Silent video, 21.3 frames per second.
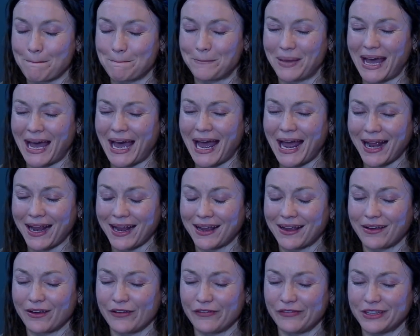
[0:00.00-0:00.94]
back
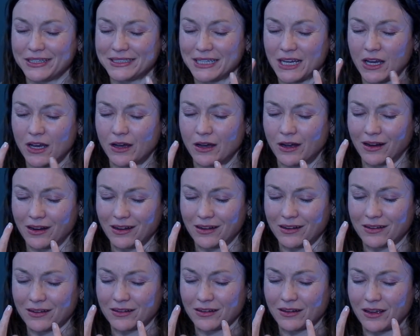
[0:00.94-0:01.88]
of the tongue
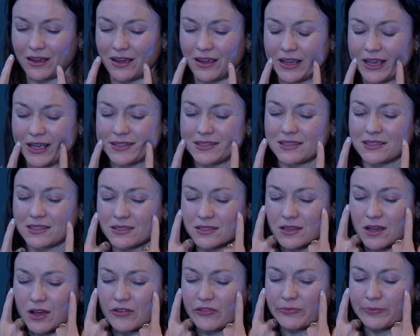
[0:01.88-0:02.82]
against the
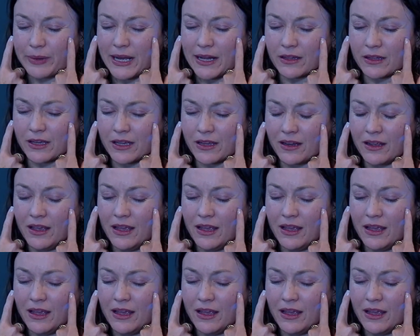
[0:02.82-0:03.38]
soft palate.